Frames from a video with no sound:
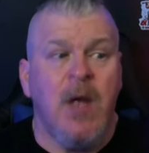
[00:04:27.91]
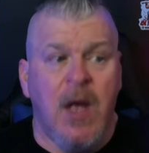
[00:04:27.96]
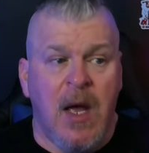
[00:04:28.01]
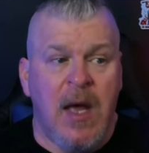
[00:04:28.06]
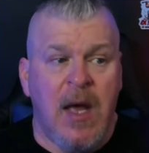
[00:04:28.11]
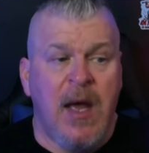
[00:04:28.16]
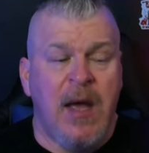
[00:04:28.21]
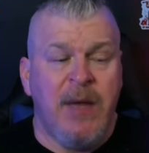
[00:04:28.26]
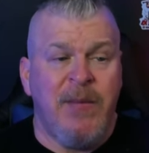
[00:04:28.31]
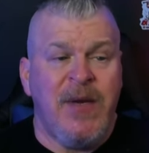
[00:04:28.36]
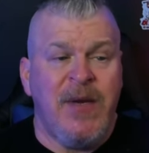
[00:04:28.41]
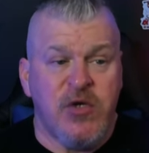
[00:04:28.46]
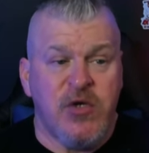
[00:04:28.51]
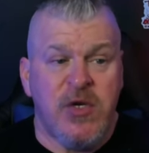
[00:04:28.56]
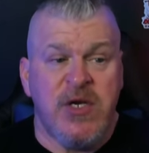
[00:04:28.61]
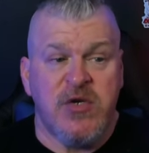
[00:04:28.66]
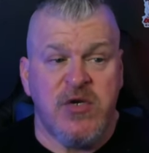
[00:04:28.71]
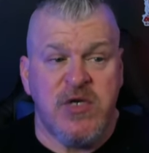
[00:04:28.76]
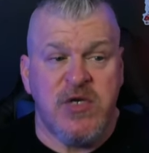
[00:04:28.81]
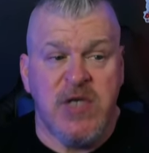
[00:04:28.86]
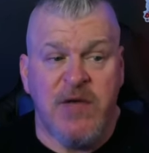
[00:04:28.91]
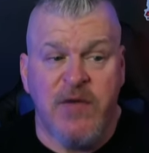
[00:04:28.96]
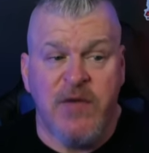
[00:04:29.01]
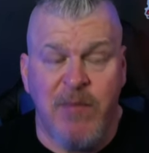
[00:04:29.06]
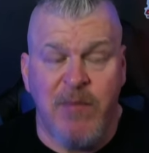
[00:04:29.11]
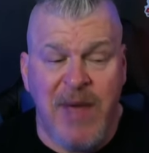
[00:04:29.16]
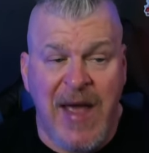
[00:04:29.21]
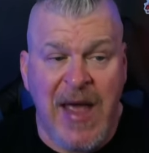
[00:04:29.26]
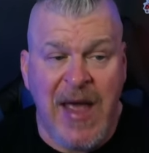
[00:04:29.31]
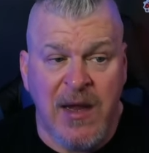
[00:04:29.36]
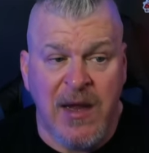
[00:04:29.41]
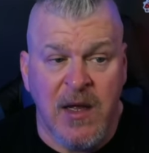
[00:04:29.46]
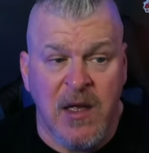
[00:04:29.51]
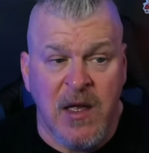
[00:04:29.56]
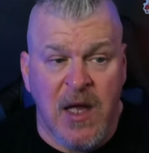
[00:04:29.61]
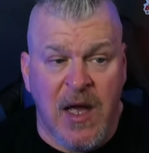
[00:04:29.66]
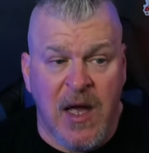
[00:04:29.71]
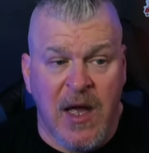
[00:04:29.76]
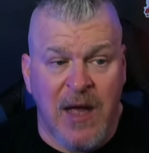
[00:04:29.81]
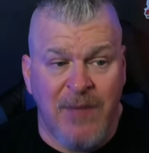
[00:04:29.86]
Uh, make sure you get yourself a bag.
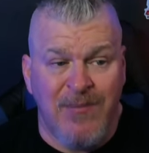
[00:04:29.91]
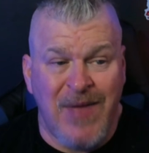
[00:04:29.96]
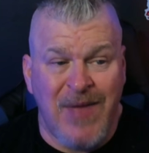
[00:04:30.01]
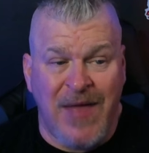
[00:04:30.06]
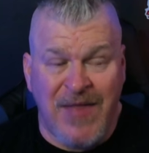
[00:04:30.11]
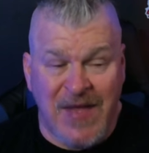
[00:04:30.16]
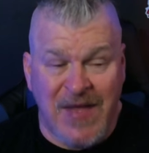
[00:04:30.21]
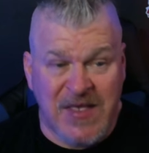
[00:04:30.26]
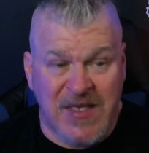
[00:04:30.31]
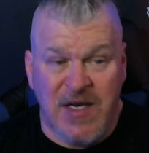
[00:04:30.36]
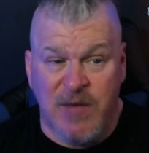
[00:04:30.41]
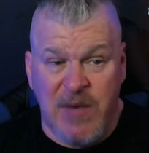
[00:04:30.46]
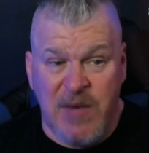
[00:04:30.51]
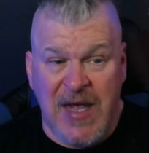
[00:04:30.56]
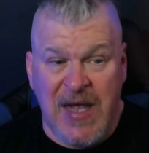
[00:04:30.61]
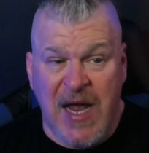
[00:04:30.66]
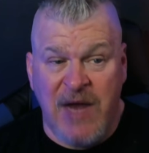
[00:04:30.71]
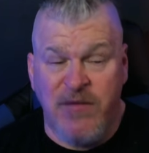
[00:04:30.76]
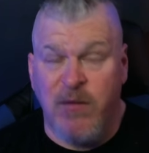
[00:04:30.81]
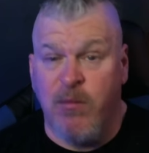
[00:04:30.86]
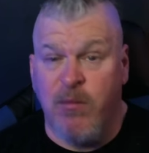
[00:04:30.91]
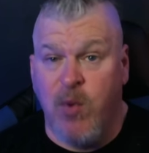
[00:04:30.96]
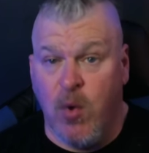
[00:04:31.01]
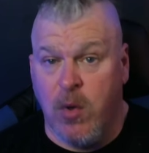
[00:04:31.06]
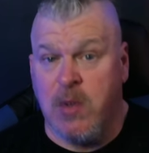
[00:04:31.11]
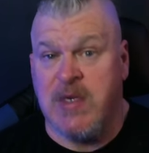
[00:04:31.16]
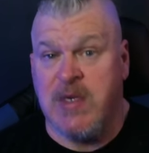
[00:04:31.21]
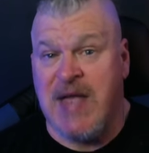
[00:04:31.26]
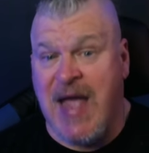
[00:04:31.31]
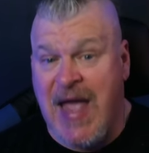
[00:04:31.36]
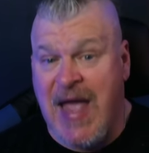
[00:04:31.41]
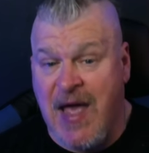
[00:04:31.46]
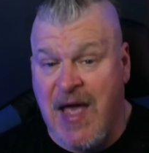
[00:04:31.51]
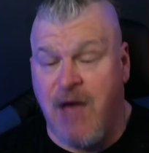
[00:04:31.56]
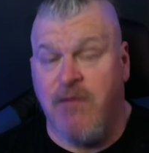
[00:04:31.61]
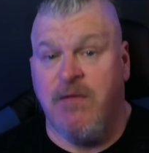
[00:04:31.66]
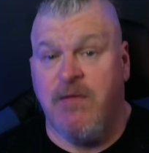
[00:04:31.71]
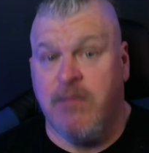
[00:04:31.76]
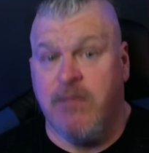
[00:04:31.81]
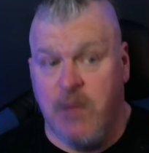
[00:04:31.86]
Uh, I think it's going to be kind of important to
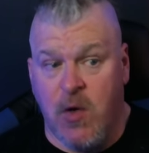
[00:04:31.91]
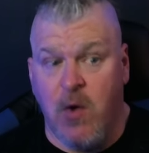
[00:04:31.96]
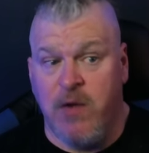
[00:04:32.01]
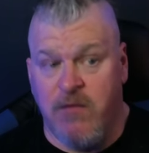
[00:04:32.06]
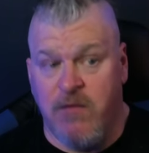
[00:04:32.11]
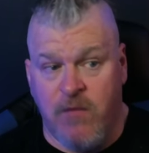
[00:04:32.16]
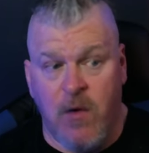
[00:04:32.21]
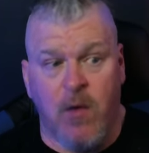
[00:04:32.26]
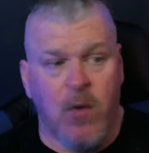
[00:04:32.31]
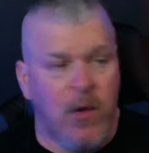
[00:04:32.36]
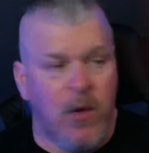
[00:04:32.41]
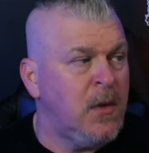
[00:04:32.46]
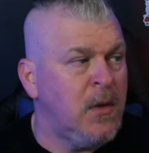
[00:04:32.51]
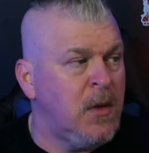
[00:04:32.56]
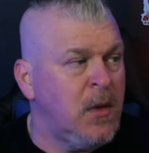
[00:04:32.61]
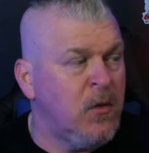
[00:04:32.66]
have going forward.